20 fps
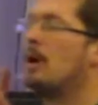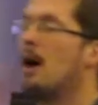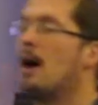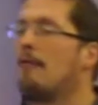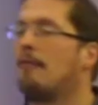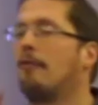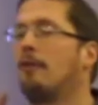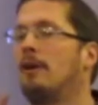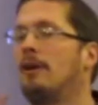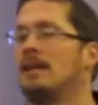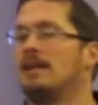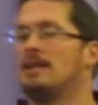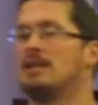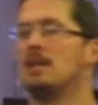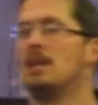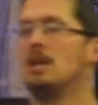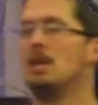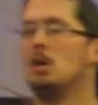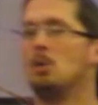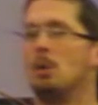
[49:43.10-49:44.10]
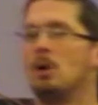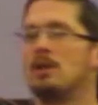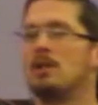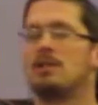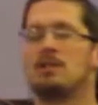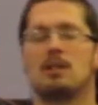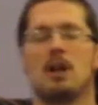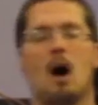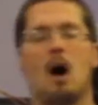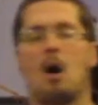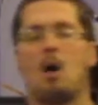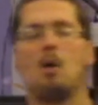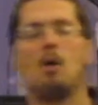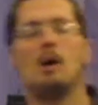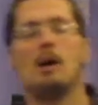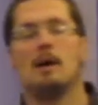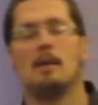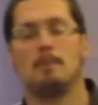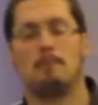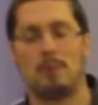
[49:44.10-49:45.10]
burnt offerings. We're
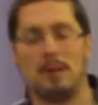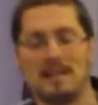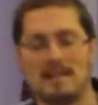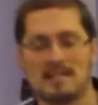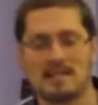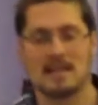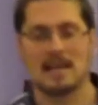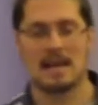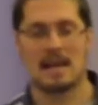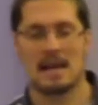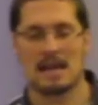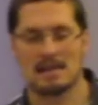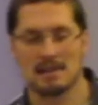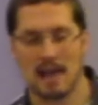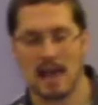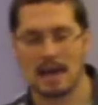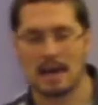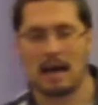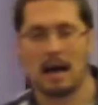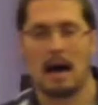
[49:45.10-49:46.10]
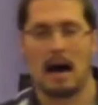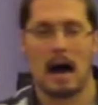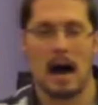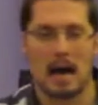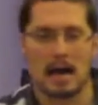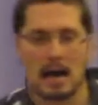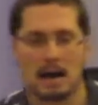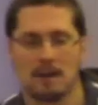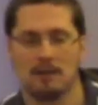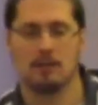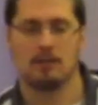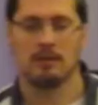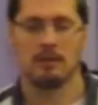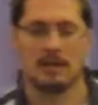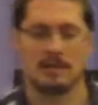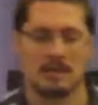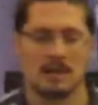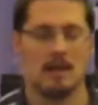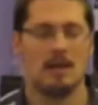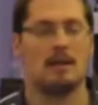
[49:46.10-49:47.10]
so busy and like, I got to do
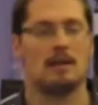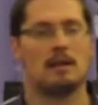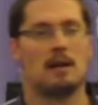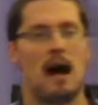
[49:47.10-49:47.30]
this.